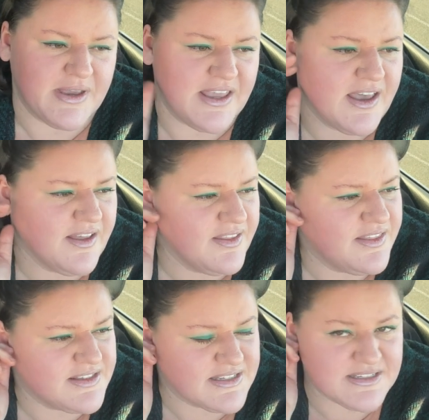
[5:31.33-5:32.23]
health
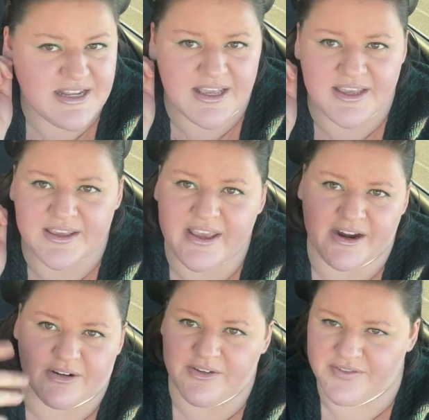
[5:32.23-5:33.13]
isn't taken
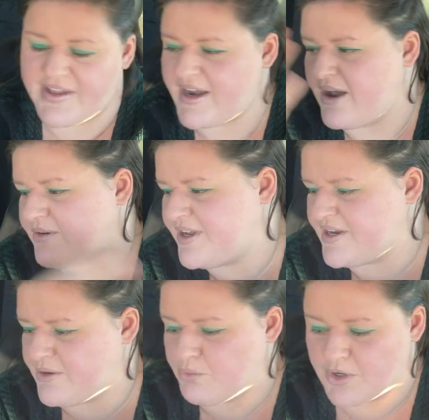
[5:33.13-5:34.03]
care of, then how can
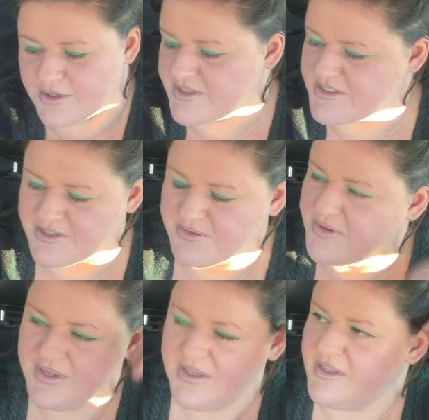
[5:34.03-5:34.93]
I work? So,
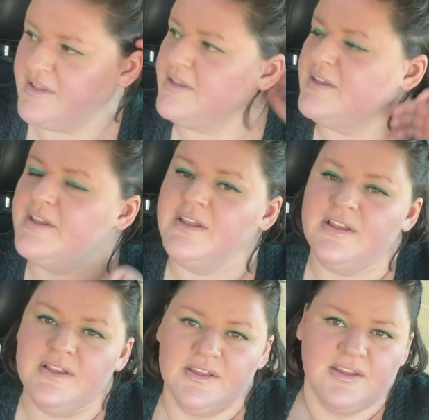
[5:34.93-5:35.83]

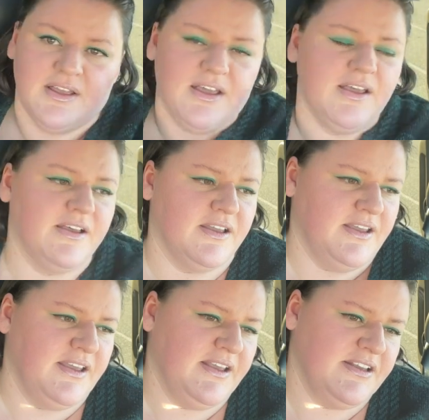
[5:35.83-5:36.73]
the
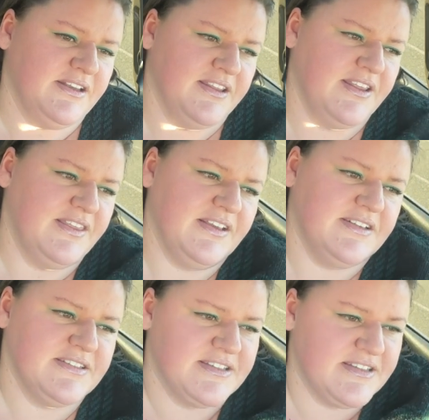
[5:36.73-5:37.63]

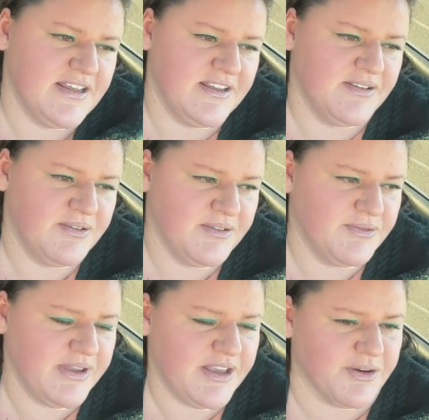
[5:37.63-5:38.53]
things
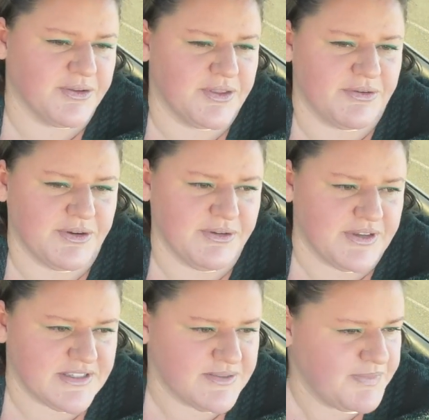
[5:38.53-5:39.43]
we go through
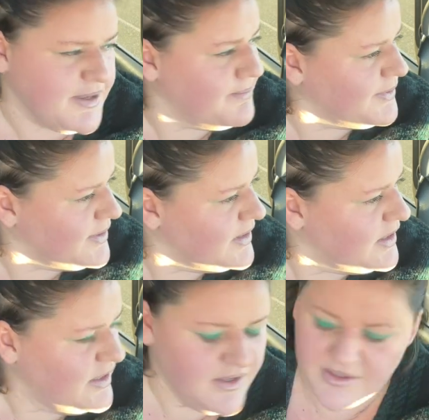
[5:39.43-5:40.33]
as people.
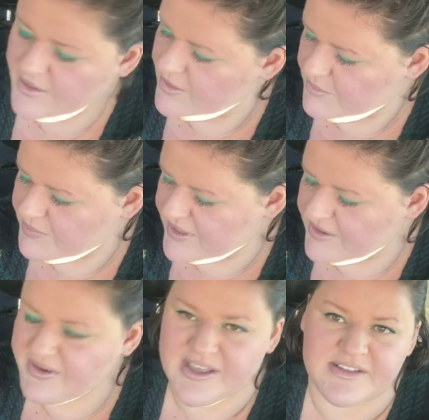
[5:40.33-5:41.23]
But
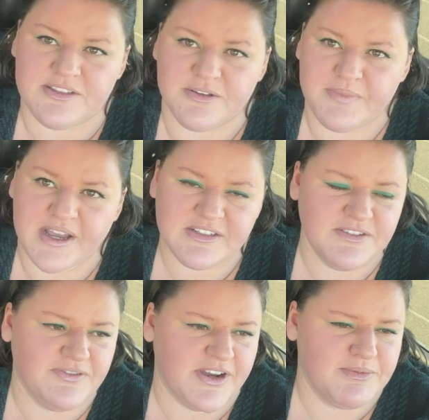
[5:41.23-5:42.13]
okay, so back to
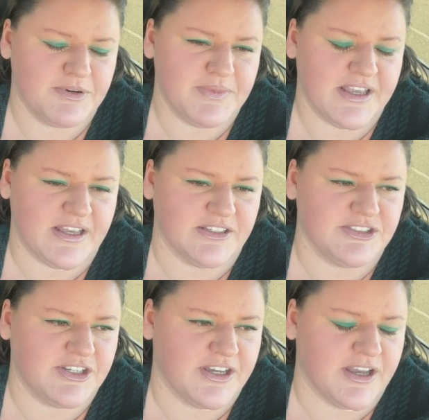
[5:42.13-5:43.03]

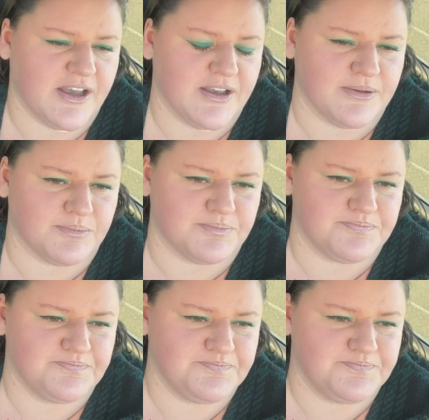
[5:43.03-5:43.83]
fibromyalgia.